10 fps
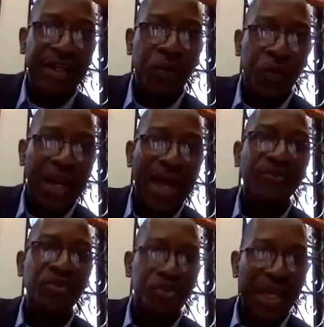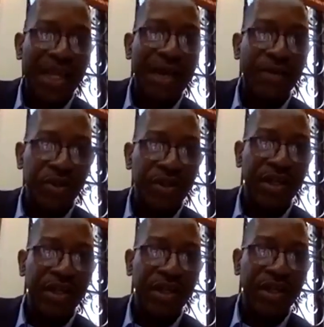will have to strike out on their
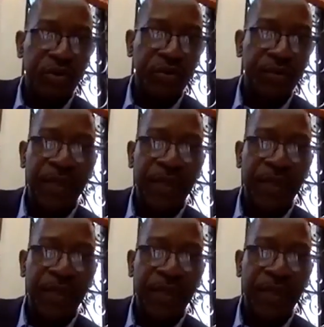own.